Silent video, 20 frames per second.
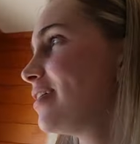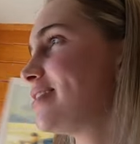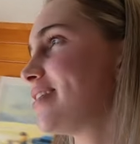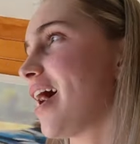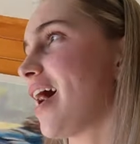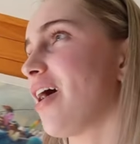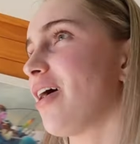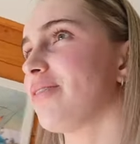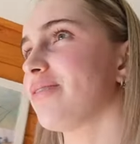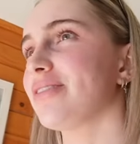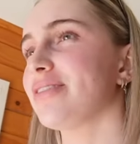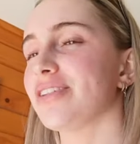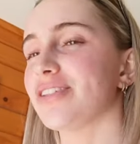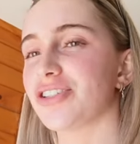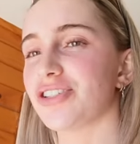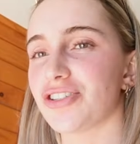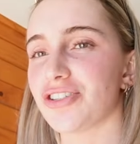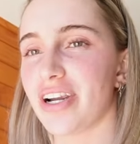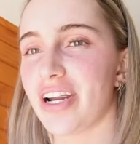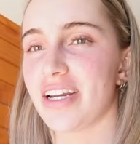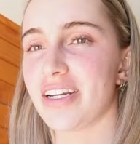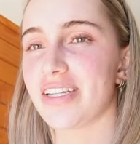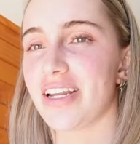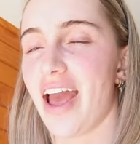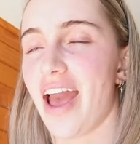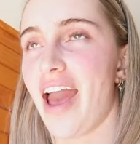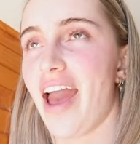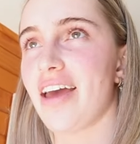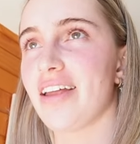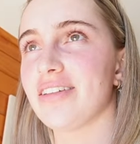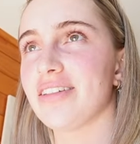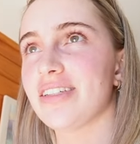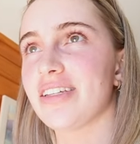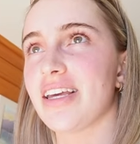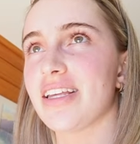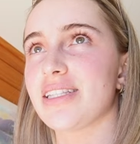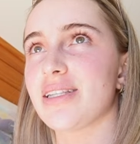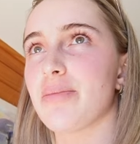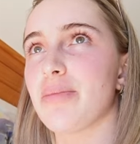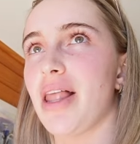down the street and
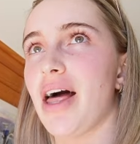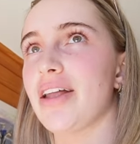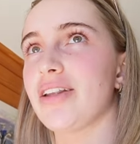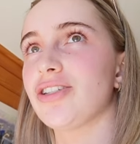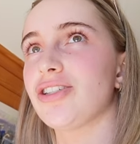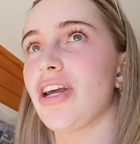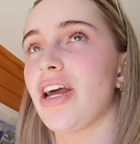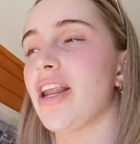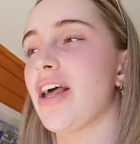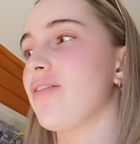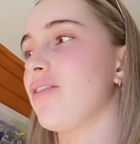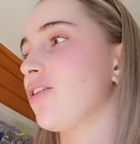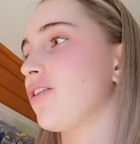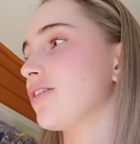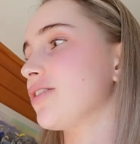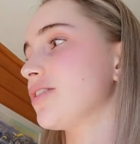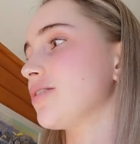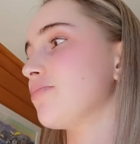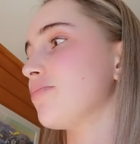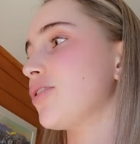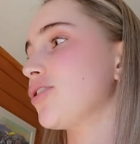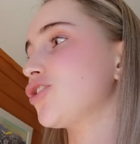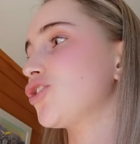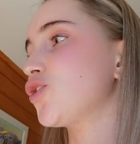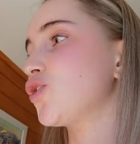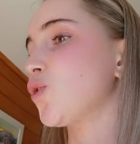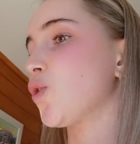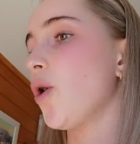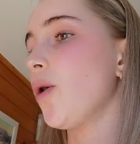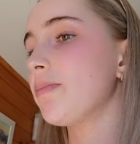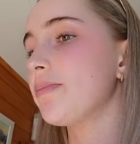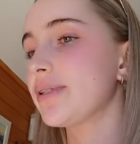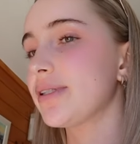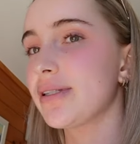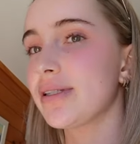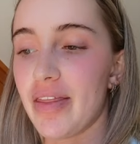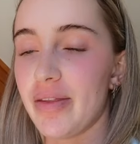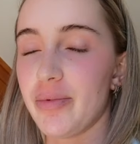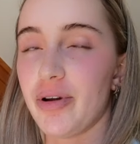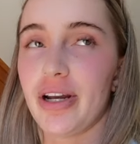get some lunch and have a look in some
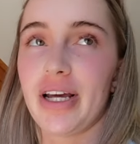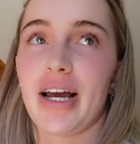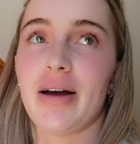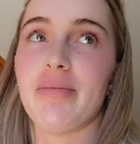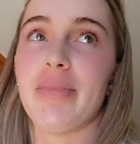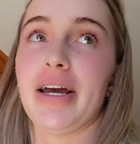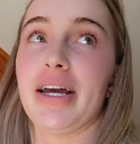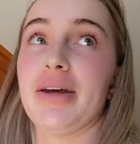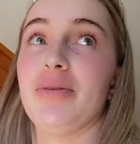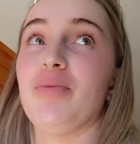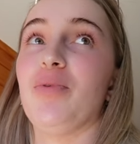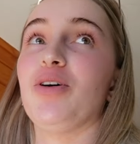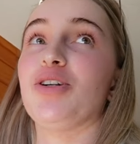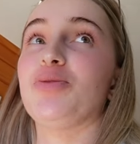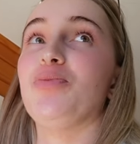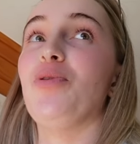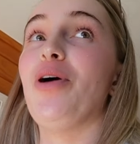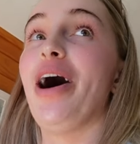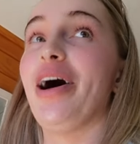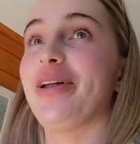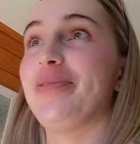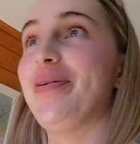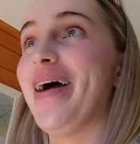shops. And then we're going to come back and watch more Outer